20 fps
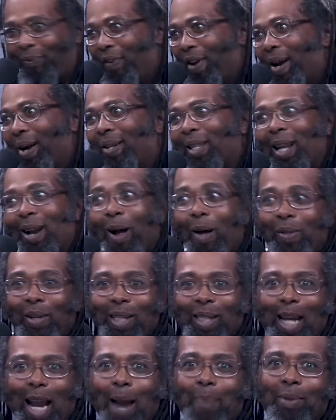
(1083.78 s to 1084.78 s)
figured that all
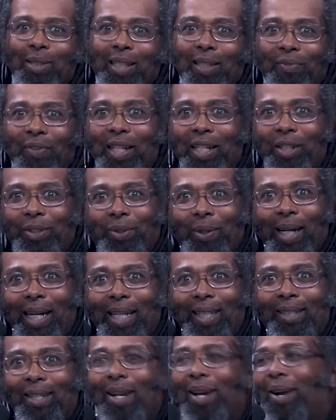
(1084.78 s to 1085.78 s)
these captains of
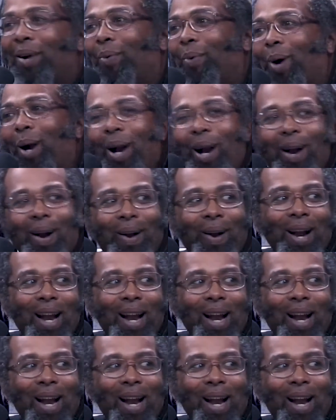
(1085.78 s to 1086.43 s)
industries were